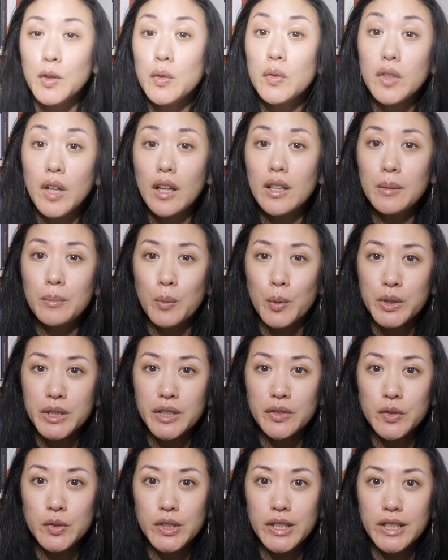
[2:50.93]
If you've got a
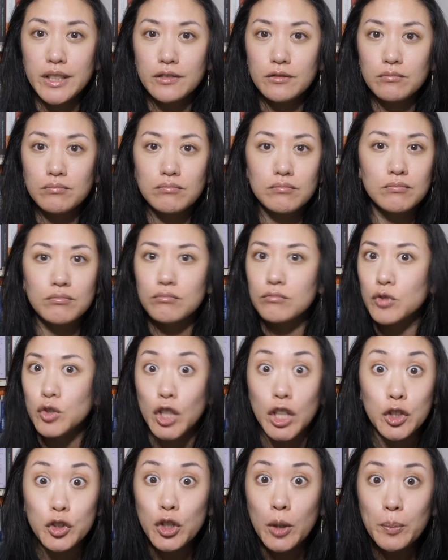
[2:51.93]
morning routine,
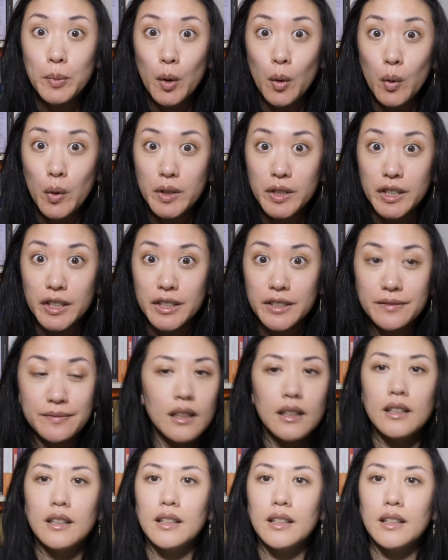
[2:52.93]
change up the order.